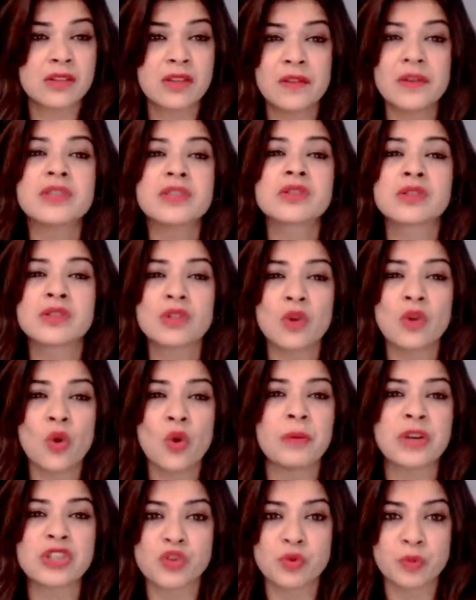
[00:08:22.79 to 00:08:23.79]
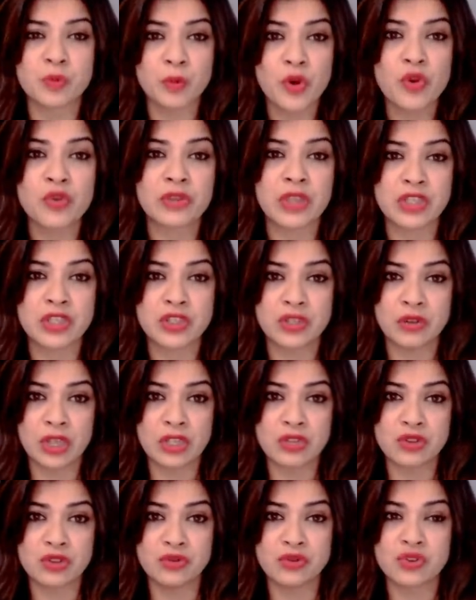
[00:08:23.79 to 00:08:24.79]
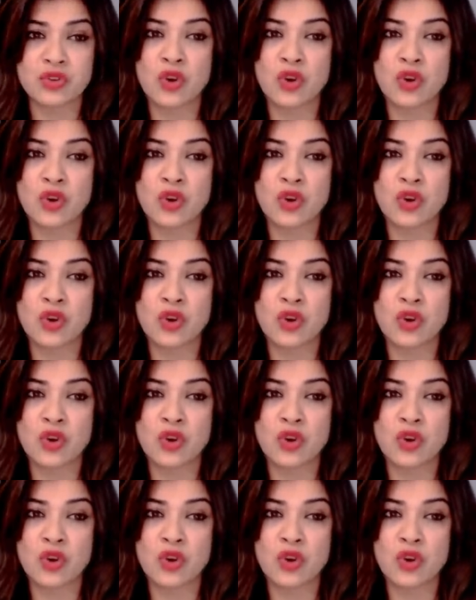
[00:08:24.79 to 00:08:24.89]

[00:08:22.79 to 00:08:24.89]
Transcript: there is so much more that you can do